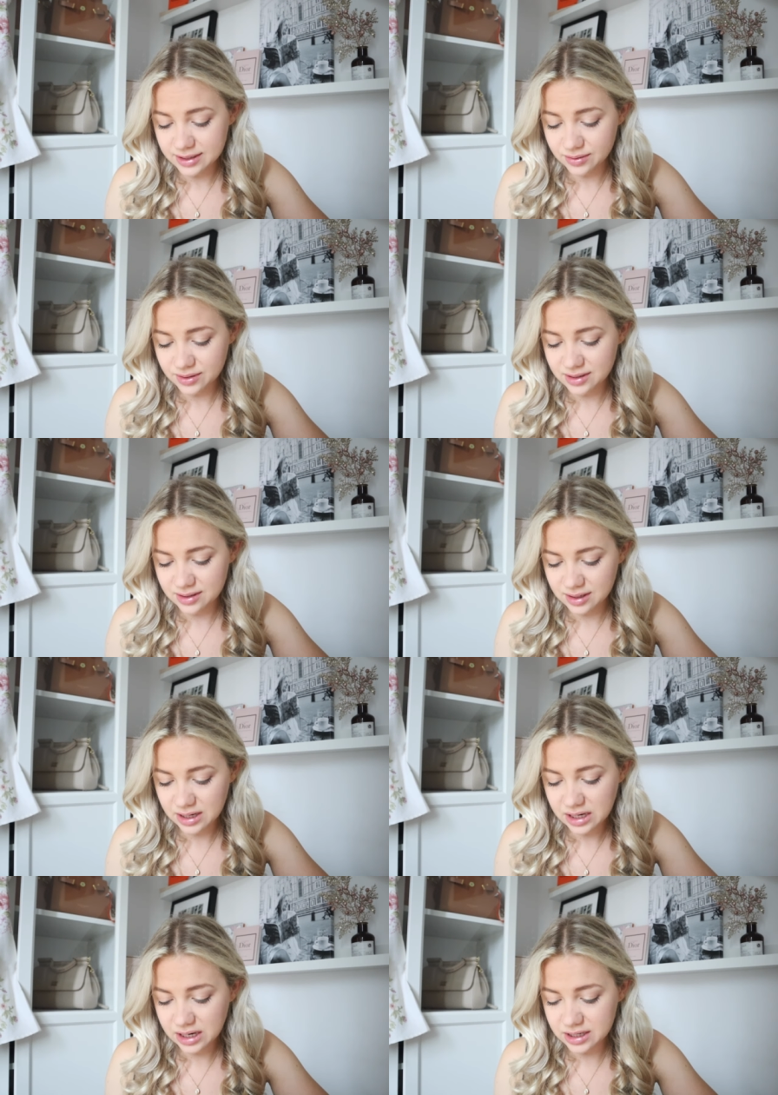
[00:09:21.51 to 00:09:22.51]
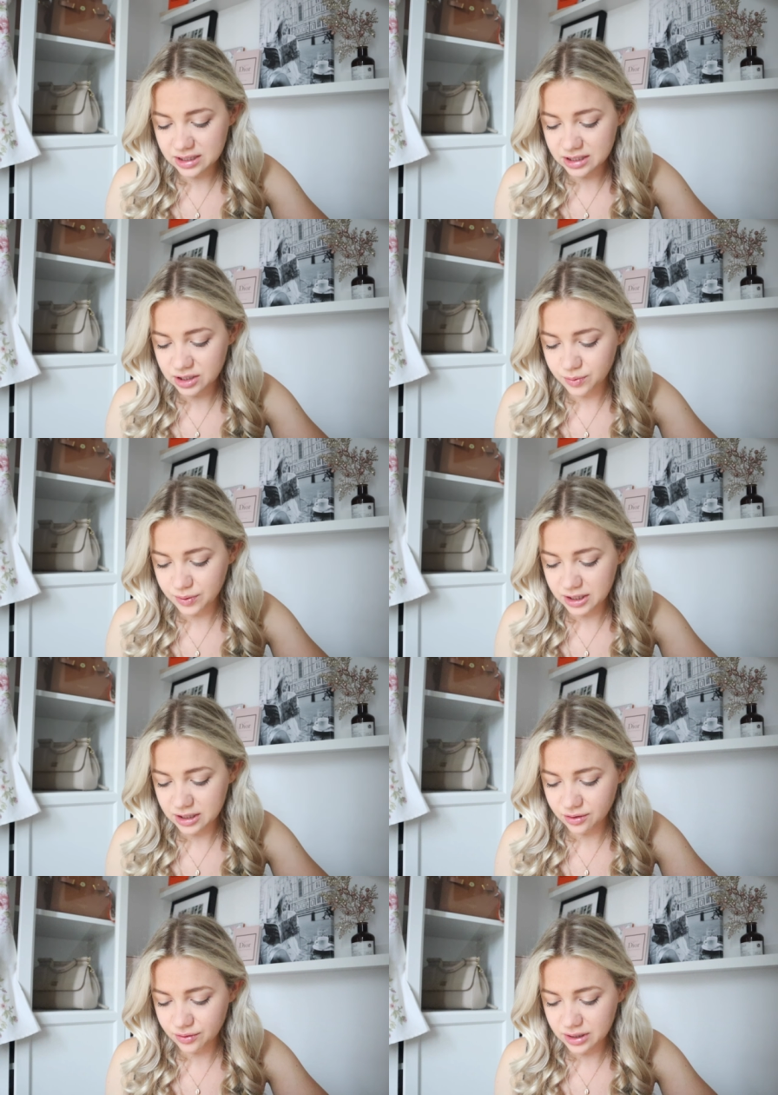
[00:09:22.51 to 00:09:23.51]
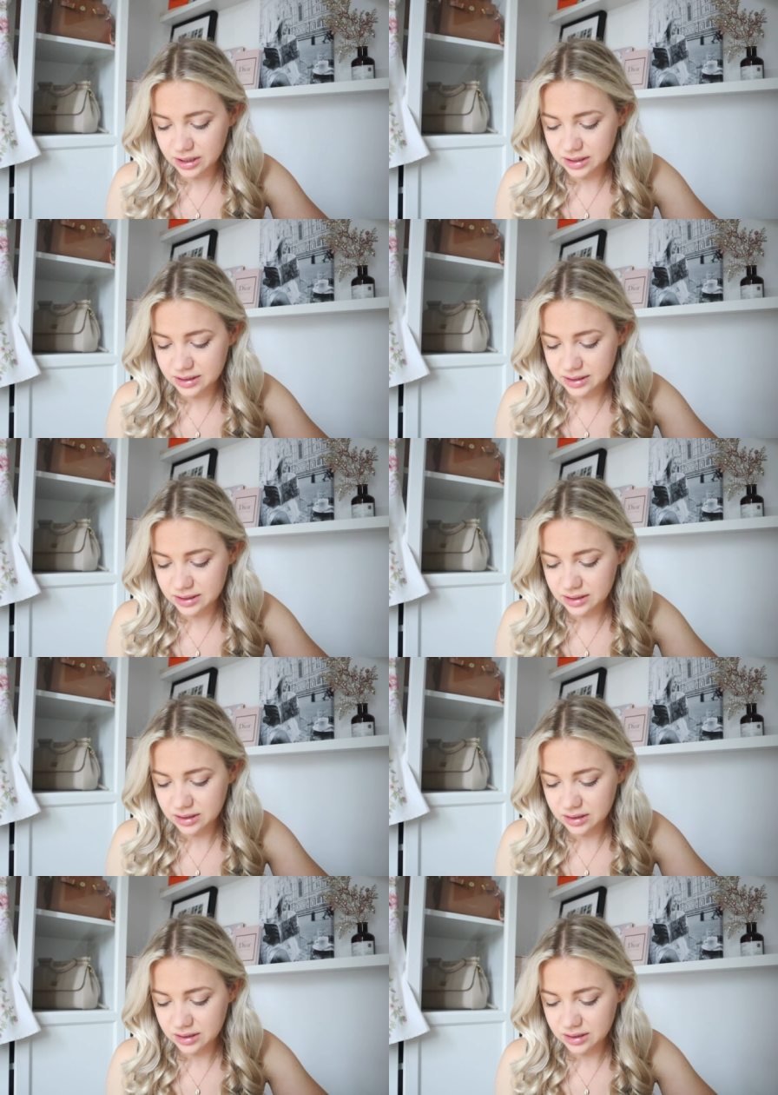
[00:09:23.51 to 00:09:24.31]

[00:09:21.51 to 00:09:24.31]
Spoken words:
so it's 19, 20 degrees,